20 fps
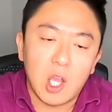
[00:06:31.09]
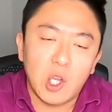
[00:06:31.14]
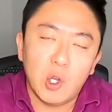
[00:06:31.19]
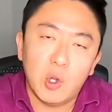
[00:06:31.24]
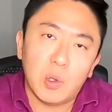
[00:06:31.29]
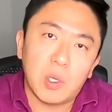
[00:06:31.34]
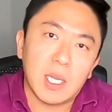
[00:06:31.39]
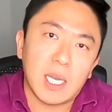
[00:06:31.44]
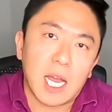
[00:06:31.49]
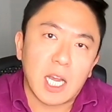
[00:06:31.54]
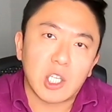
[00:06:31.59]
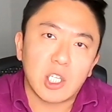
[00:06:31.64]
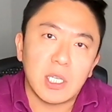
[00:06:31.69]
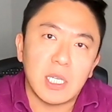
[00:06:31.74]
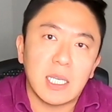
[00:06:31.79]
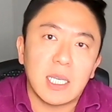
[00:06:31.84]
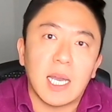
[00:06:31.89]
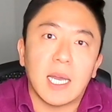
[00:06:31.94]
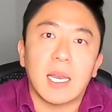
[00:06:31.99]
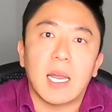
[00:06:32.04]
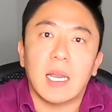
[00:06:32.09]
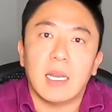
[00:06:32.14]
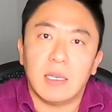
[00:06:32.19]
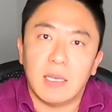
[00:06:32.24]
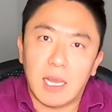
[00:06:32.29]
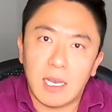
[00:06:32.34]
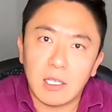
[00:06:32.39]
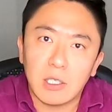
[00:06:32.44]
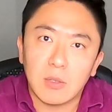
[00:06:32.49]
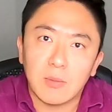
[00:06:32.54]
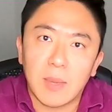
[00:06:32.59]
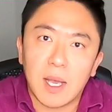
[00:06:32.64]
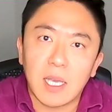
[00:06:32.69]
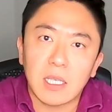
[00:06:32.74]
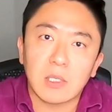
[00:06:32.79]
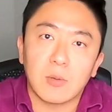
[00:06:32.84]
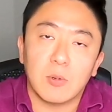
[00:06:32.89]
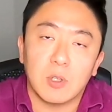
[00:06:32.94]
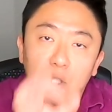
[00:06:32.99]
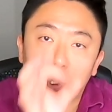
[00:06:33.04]
You can actually get a nasal
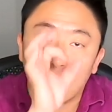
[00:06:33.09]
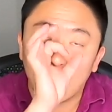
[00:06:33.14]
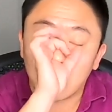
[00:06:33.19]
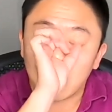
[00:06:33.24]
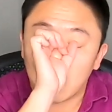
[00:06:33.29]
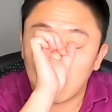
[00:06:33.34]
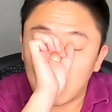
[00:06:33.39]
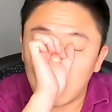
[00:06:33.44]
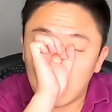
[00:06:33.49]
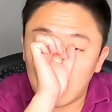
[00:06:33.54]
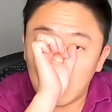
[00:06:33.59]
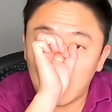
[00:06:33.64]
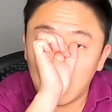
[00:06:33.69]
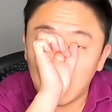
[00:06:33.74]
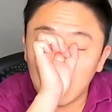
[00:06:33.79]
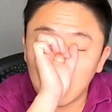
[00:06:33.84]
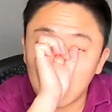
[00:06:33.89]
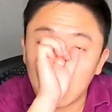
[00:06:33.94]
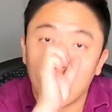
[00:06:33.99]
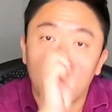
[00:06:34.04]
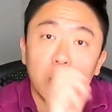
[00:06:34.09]
mask, which goes over the nose,